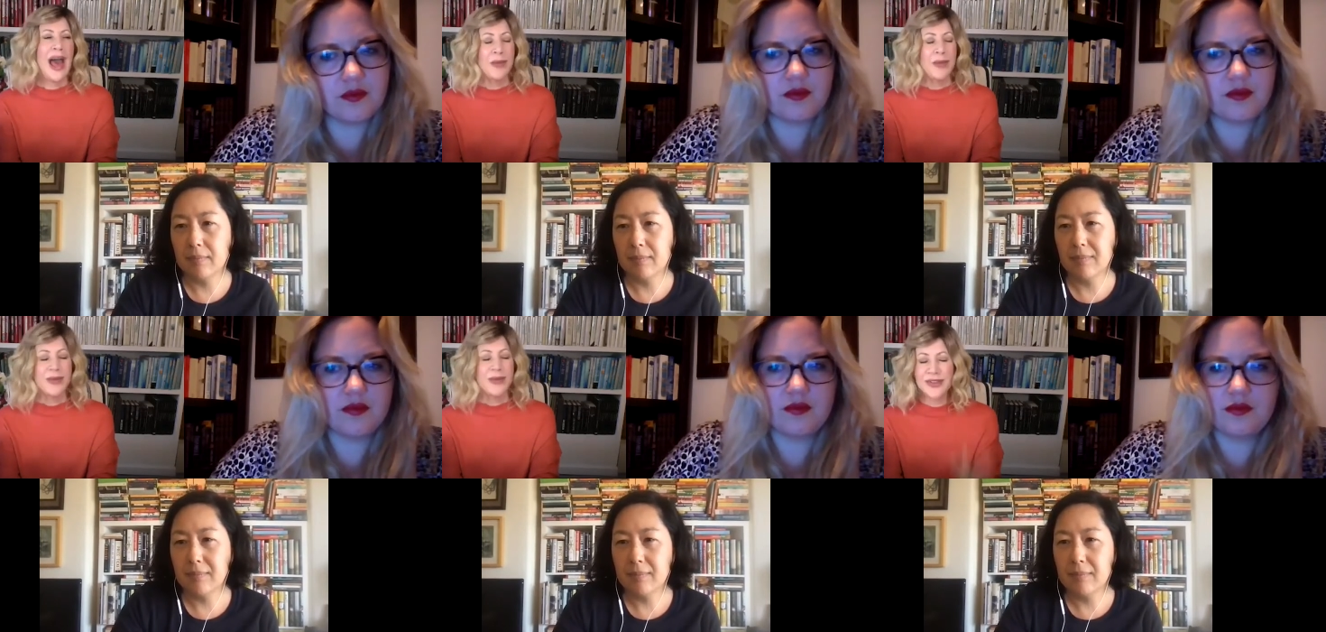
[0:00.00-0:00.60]
Speaker 1: I
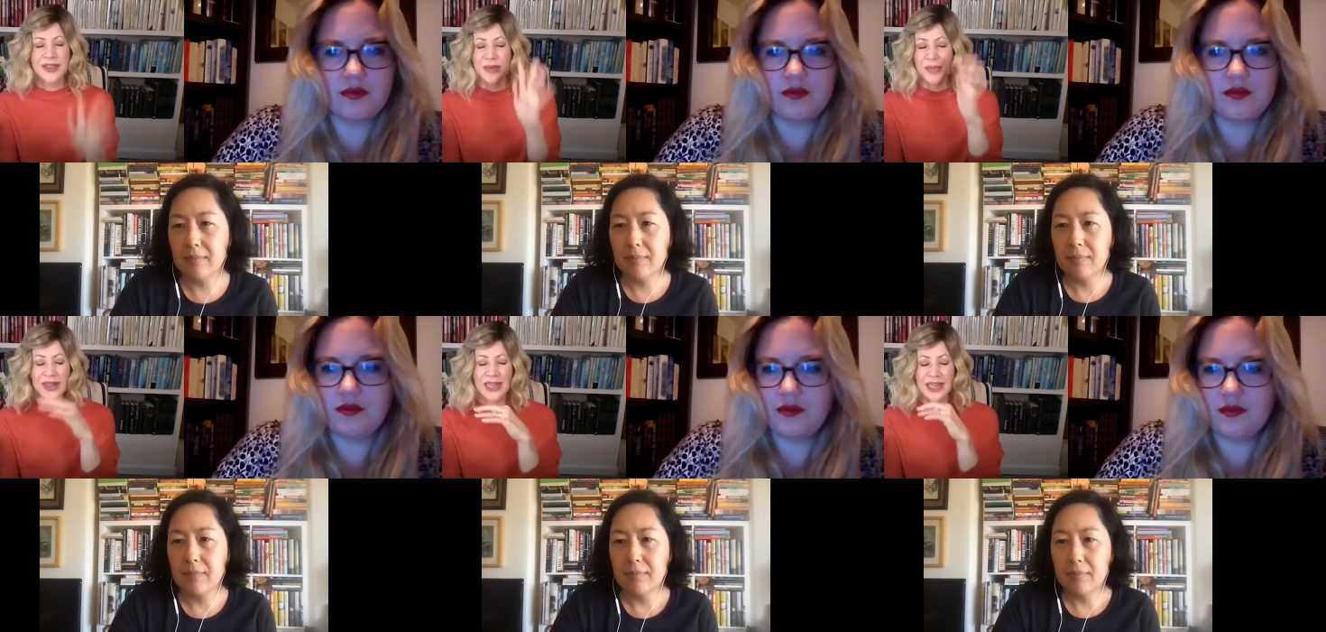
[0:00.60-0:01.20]
was I was on a
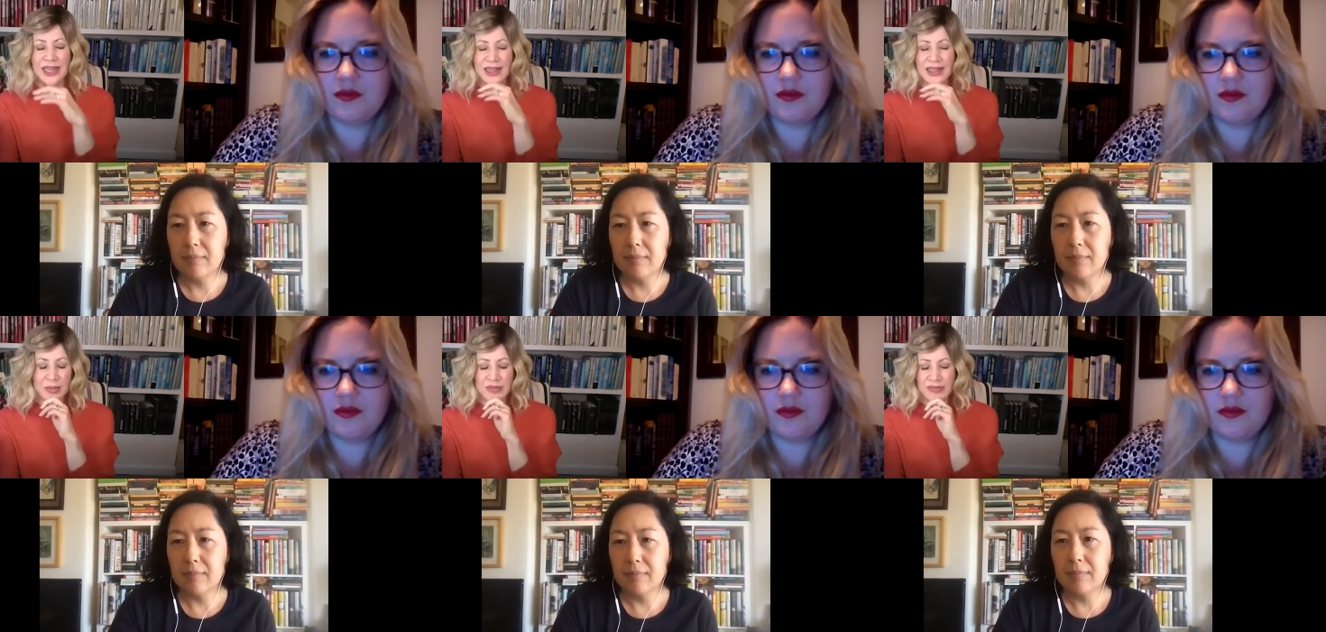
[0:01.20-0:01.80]
podcast a
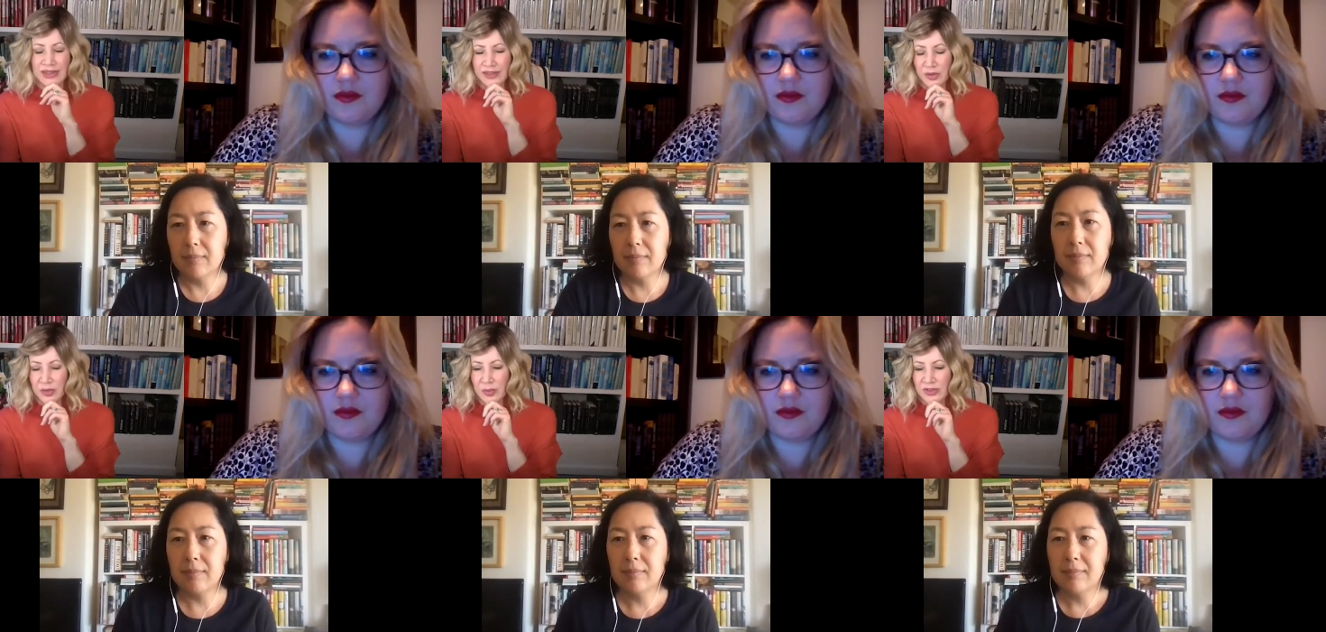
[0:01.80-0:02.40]
couple of days
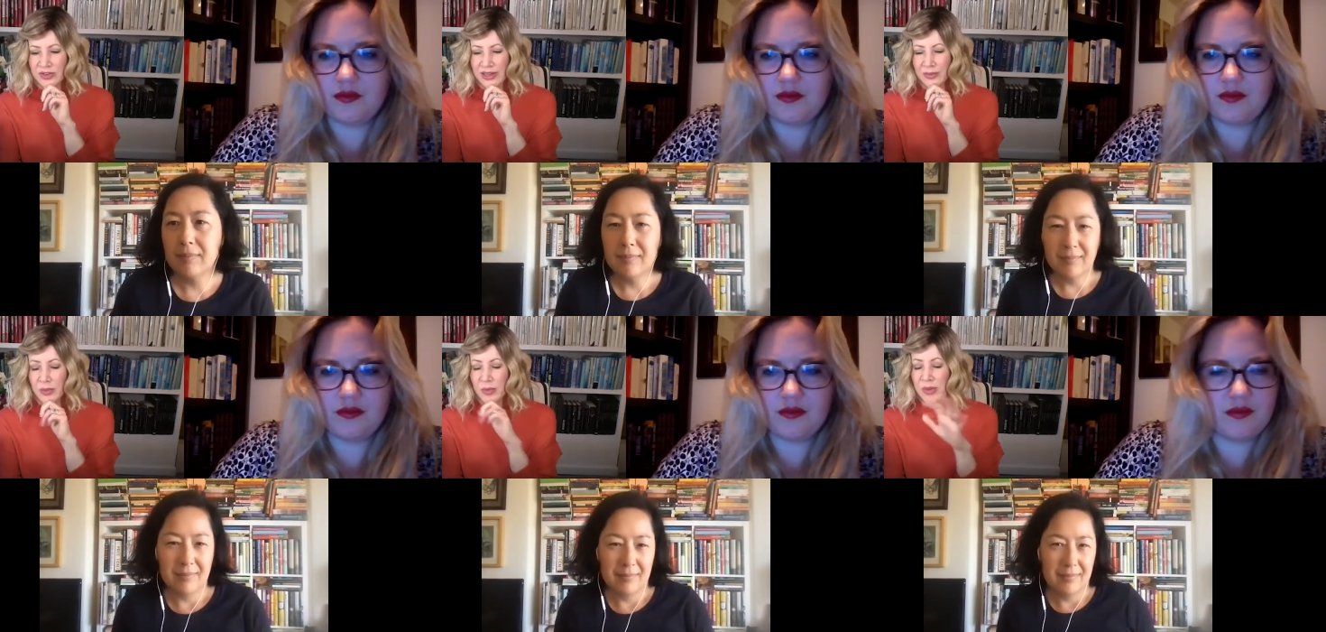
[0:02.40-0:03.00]
ago in which I
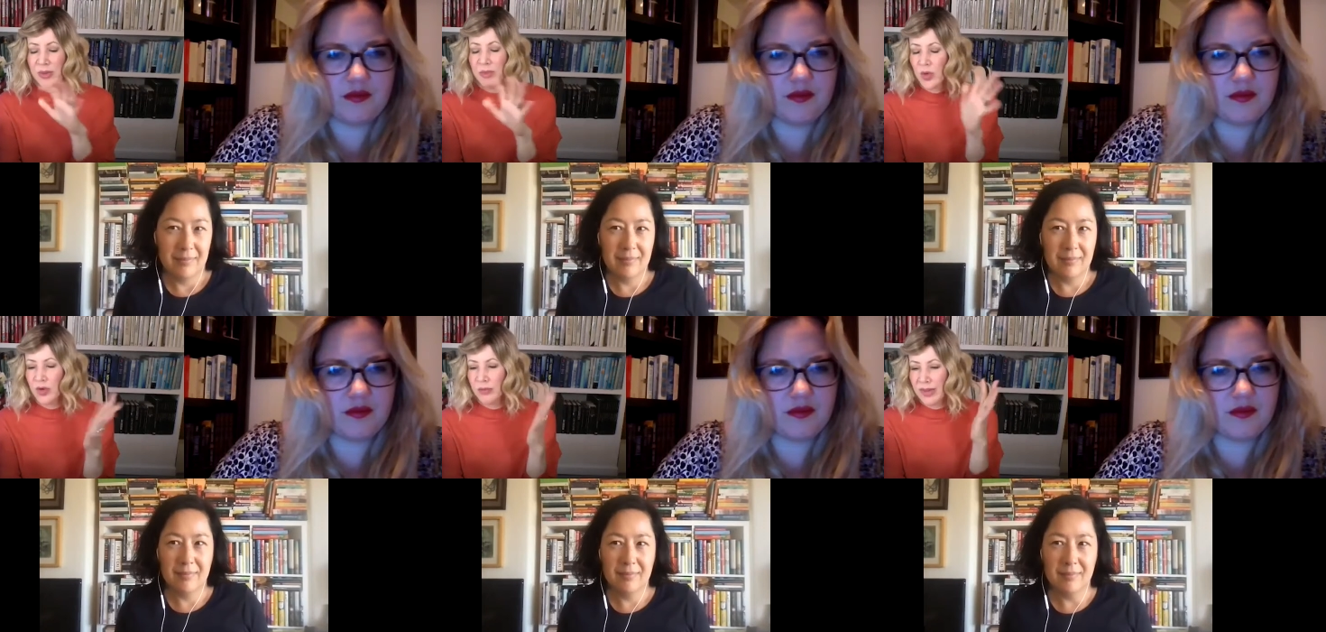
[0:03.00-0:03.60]
remembered a
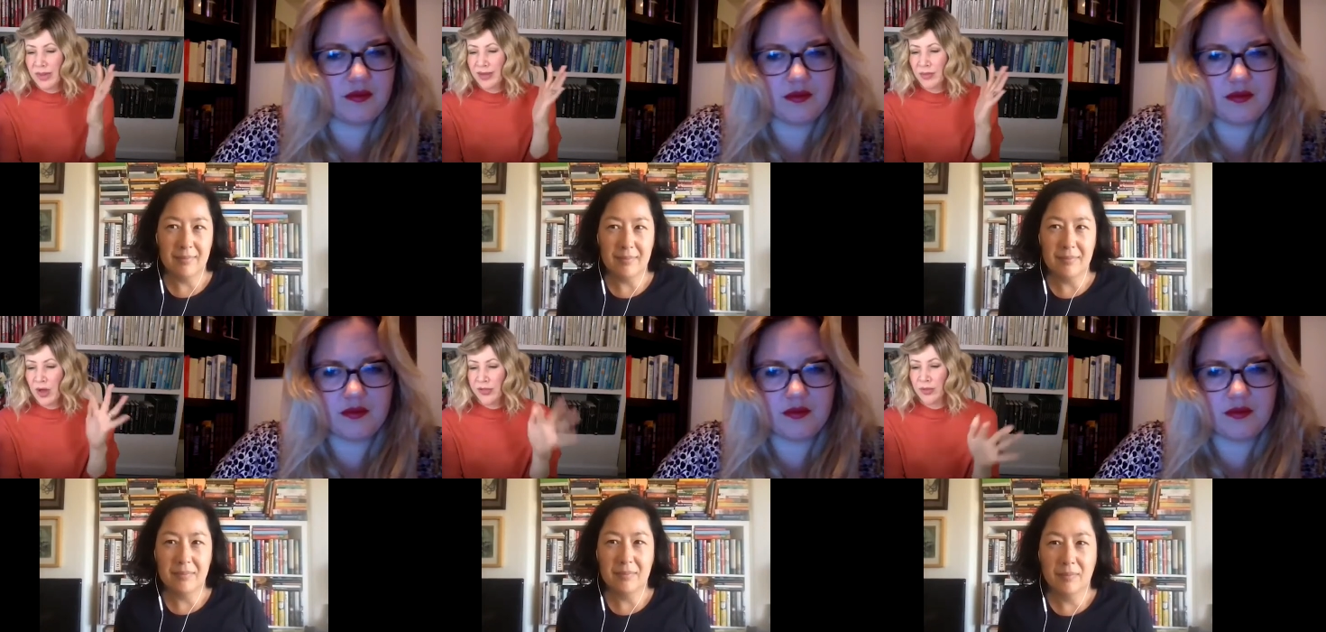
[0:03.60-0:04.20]
quote by
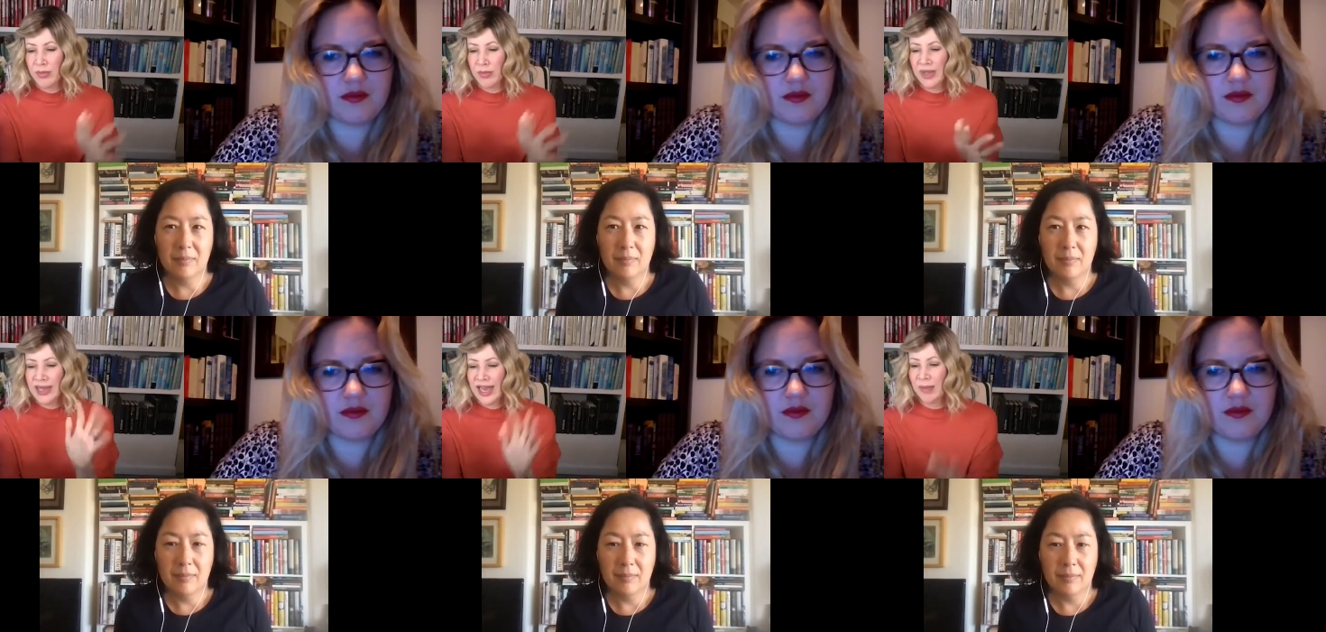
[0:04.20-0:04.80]
author Meg
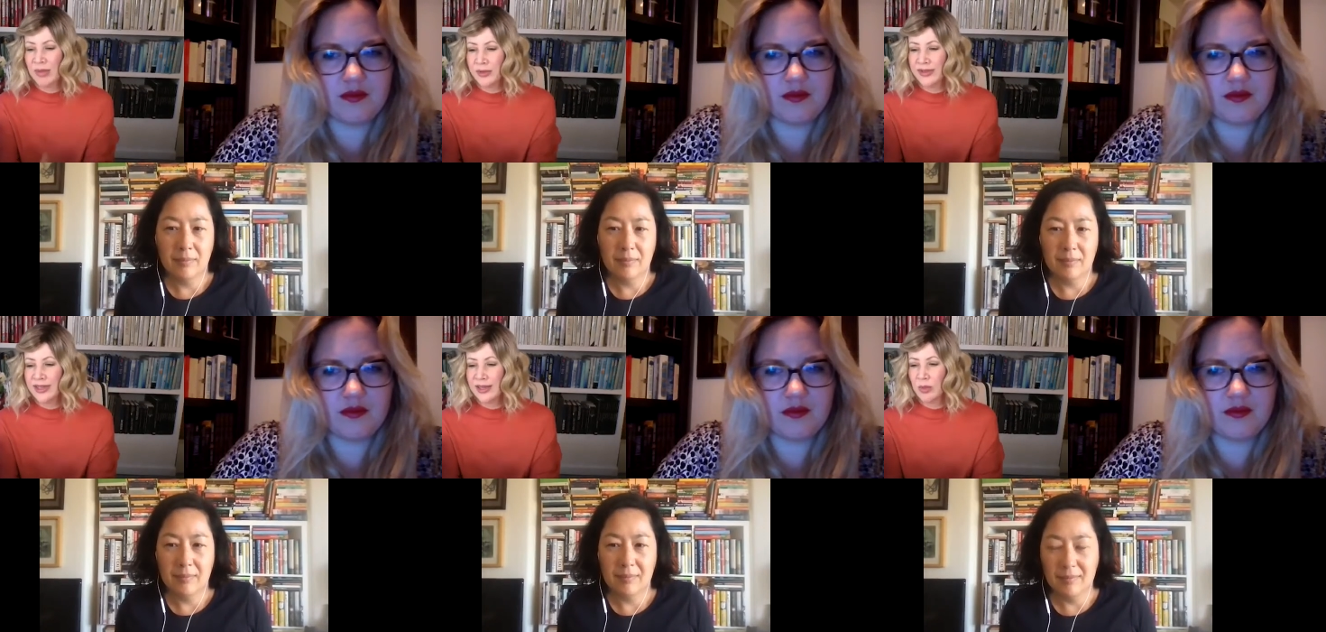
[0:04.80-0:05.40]
Cabot who
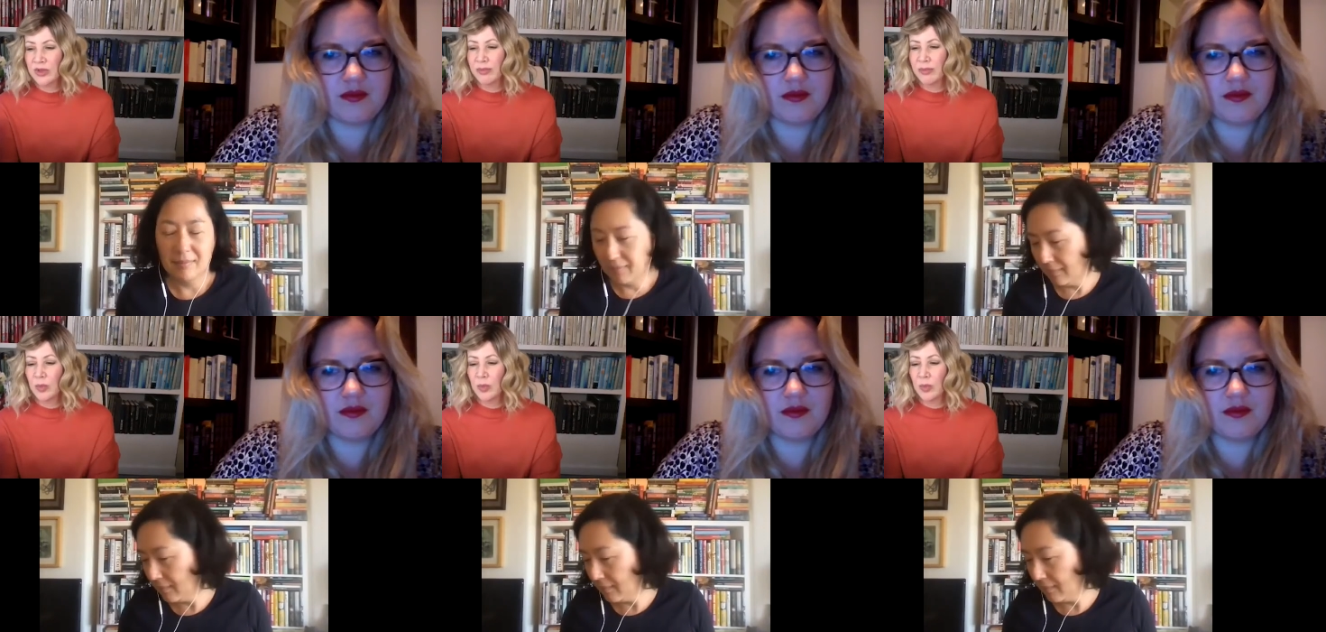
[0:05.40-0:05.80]
said when